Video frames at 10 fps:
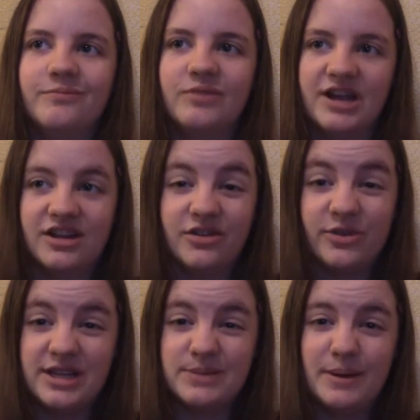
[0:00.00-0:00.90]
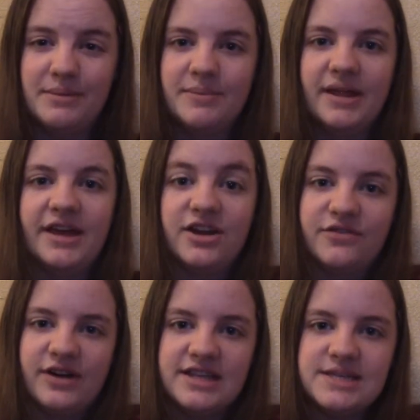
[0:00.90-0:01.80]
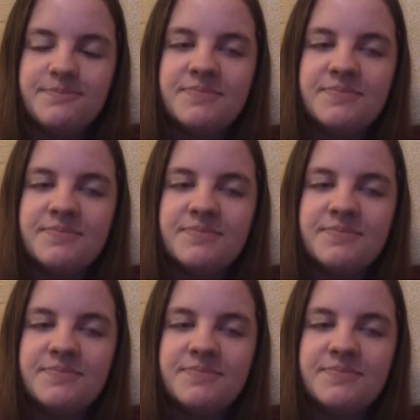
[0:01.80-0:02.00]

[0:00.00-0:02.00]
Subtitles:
regular friends maybe, but like good friends.